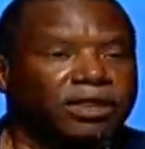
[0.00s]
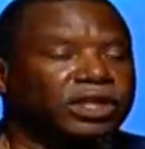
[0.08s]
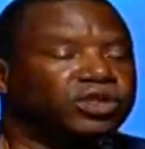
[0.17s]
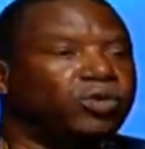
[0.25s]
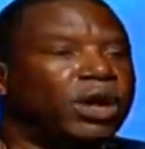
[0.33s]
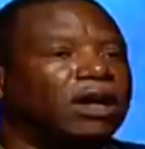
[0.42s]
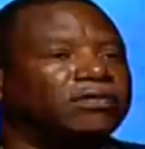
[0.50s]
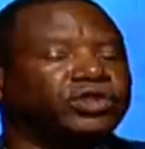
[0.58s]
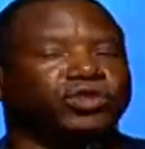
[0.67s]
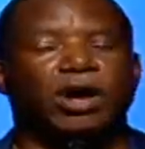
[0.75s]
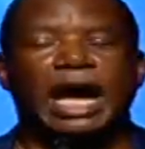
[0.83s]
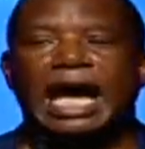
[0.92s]
The
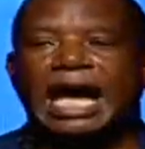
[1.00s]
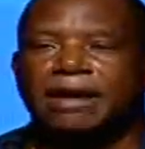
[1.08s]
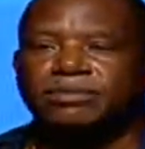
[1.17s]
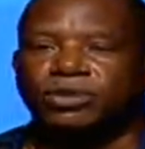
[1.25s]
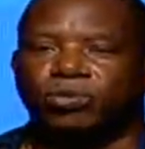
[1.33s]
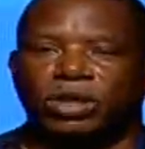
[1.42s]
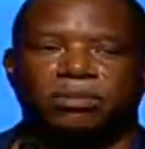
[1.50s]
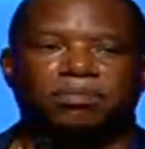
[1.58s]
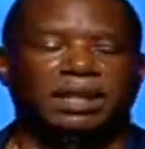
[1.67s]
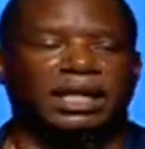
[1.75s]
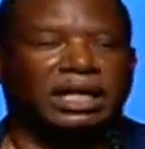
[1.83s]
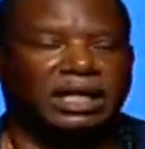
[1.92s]
12 tribes
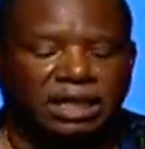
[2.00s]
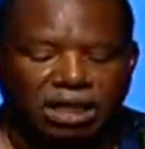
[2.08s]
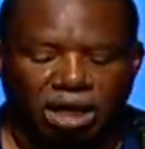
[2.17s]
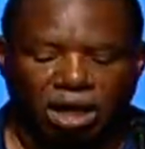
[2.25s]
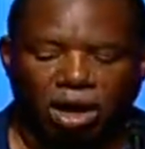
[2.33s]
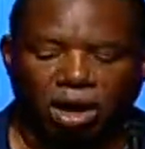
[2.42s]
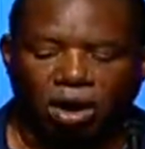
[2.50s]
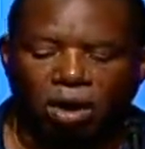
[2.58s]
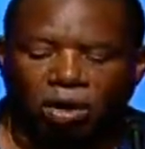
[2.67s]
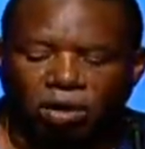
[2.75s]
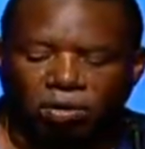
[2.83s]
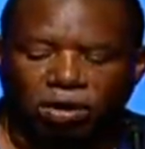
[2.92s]
would be
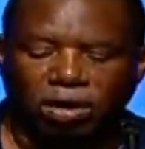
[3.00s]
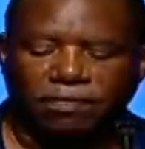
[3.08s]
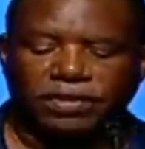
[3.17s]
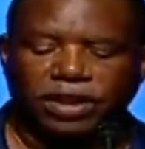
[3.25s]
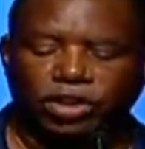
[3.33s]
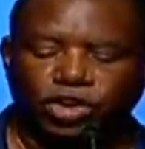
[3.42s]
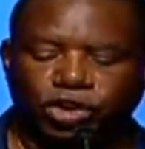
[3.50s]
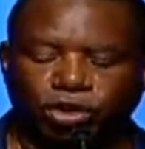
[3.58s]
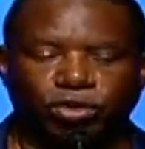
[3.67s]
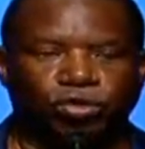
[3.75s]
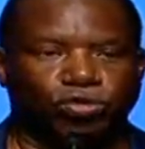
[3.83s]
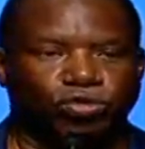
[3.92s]
all of the
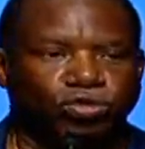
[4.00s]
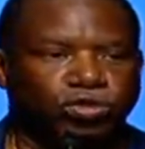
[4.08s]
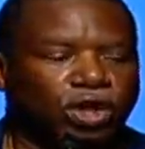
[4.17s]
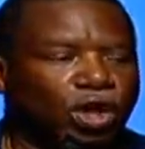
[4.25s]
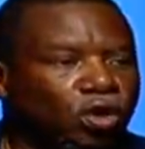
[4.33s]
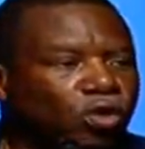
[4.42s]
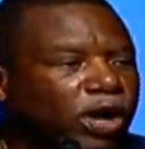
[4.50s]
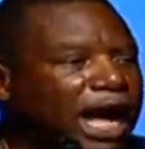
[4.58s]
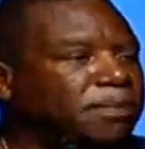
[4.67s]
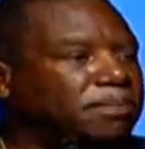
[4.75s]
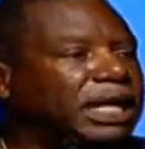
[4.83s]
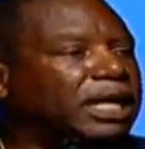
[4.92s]
Jews who
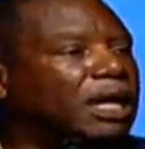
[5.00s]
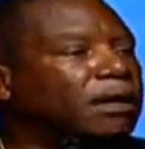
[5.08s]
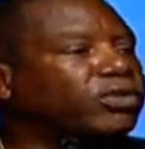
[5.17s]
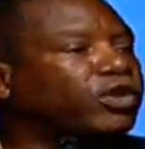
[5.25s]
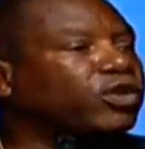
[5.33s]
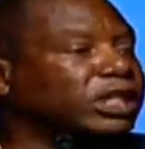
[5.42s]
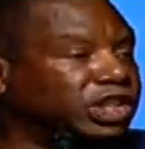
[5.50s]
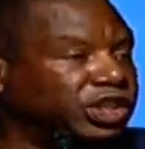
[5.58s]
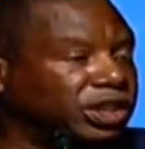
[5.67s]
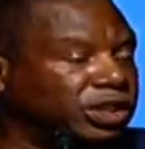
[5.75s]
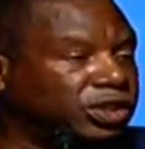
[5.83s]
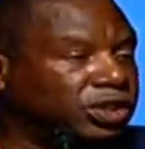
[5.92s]
had become
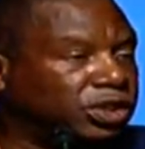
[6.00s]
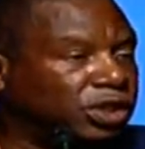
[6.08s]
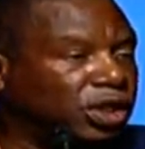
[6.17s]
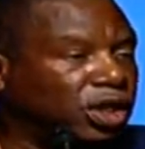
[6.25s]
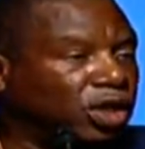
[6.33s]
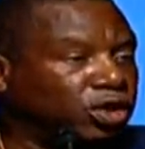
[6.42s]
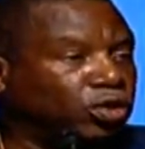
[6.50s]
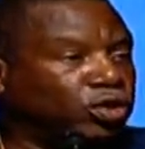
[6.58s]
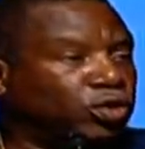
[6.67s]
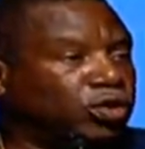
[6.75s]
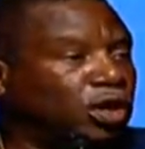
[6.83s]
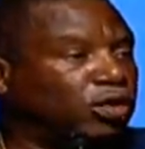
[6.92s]
Christians. You
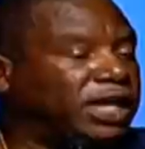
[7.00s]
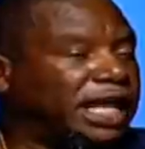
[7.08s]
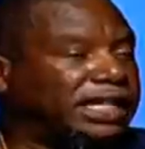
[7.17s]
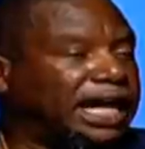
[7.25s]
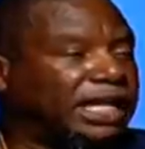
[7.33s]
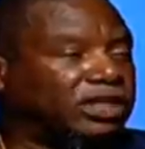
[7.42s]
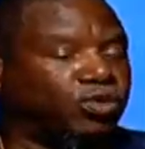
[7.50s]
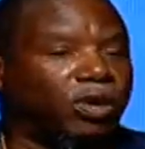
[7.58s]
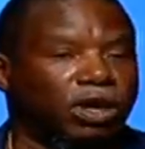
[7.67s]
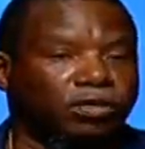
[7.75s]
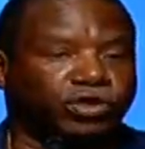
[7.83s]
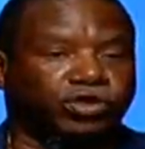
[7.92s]
do know that that
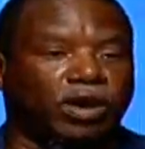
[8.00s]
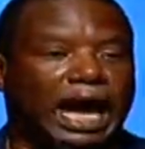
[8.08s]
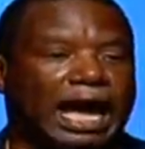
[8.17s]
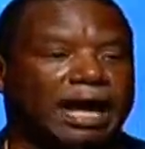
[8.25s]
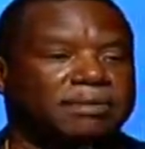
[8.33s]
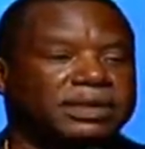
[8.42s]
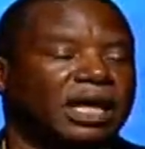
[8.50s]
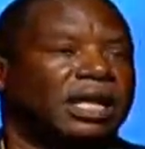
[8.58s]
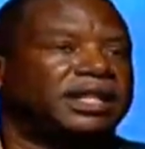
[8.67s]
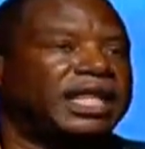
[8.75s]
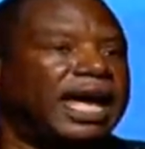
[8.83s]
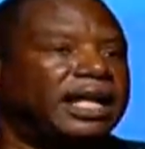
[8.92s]
12 tribes,
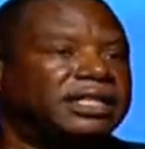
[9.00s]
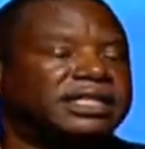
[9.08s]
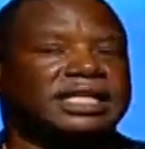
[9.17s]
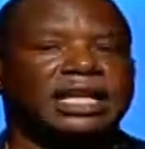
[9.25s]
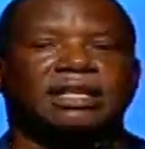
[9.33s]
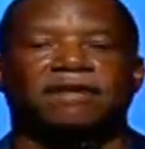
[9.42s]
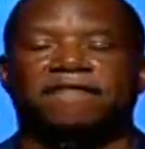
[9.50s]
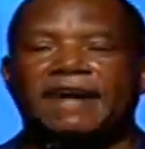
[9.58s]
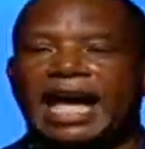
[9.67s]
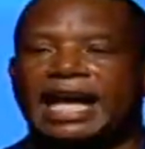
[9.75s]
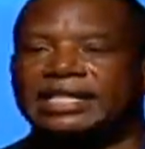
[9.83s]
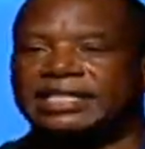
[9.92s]
that
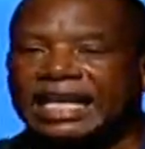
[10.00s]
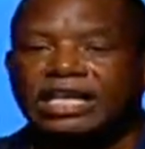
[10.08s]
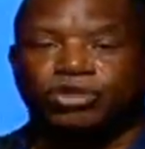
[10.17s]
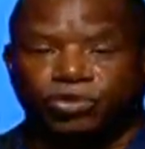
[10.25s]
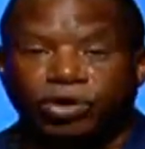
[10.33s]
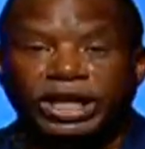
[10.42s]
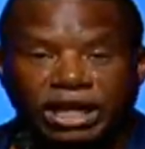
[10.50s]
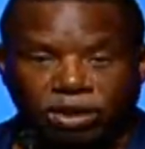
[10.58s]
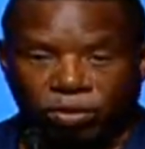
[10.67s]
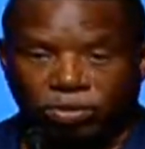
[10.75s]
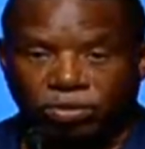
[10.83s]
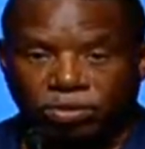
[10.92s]
signifies Israel.